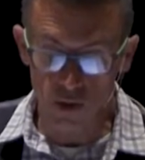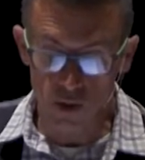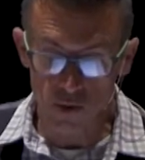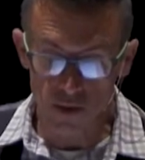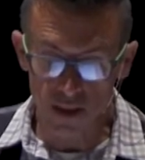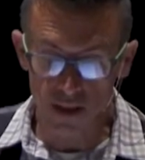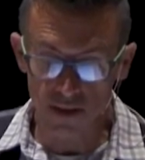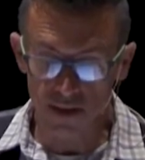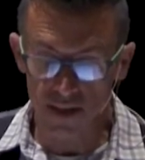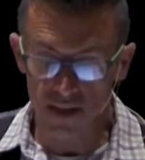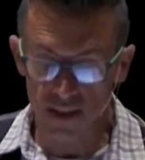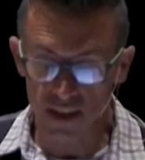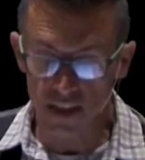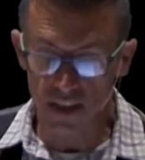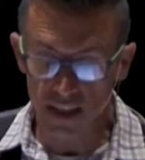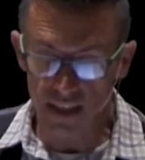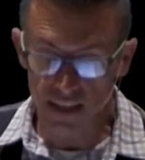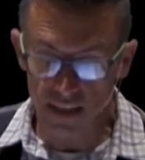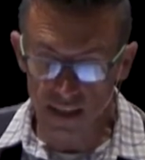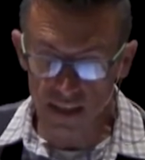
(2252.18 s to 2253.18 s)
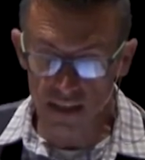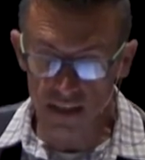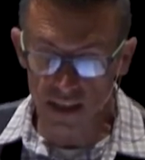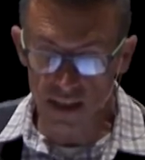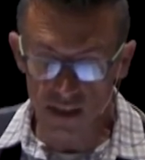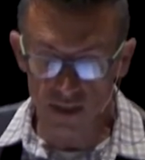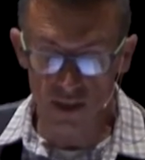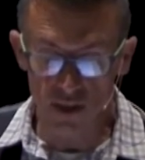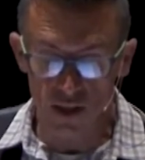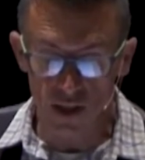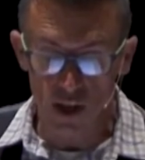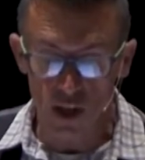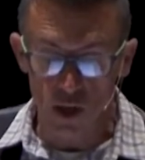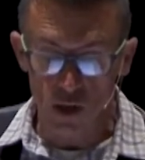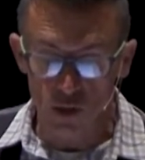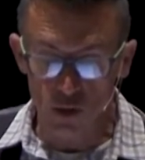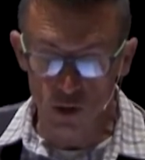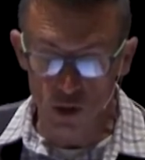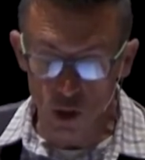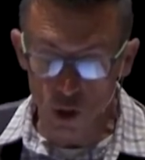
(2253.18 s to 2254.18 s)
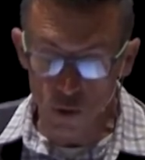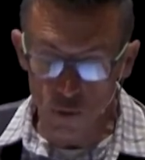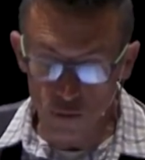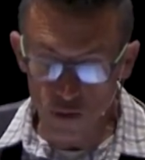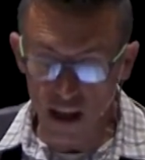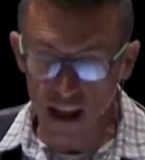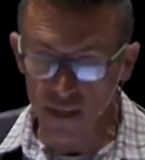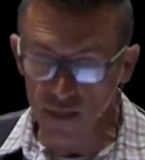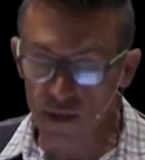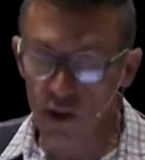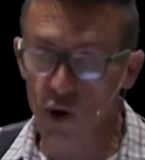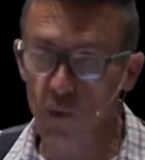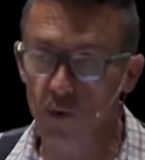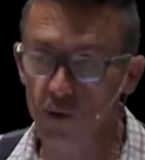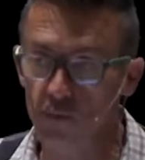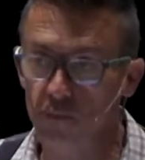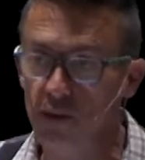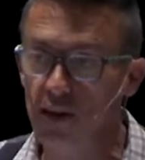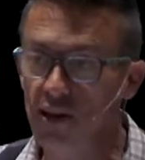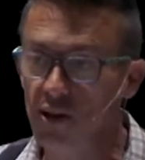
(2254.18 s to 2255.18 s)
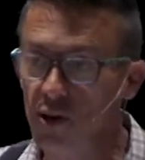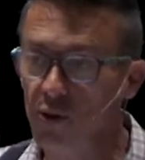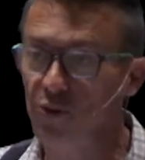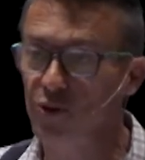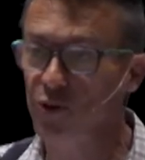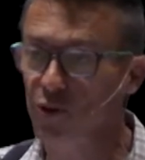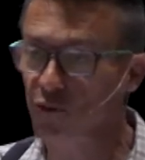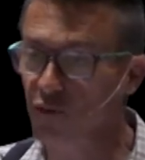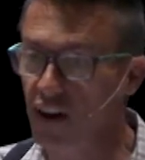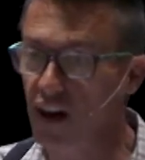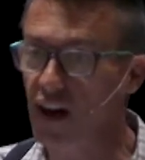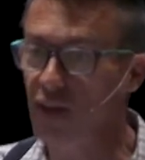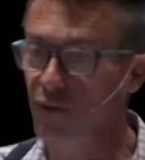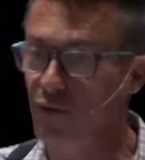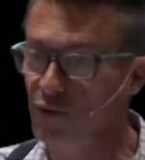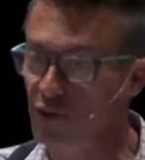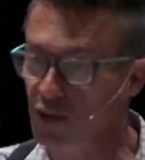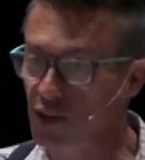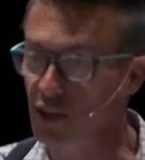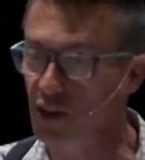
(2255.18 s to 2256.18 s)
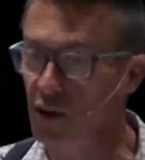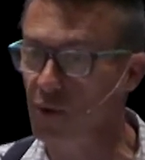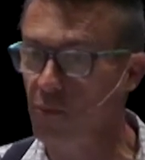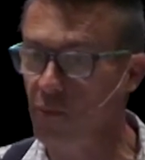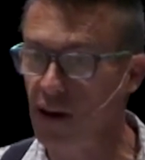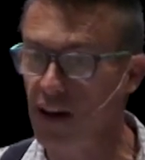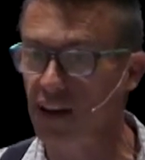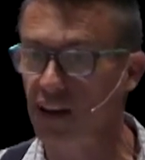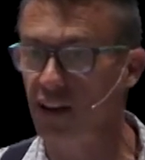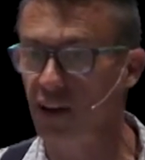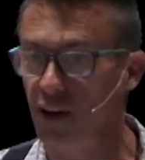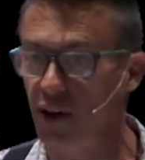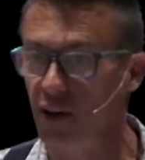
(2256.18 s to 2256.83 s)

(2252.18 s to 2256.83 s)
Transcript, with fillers: tells us that he did this so that there would be no survivors to come back and go,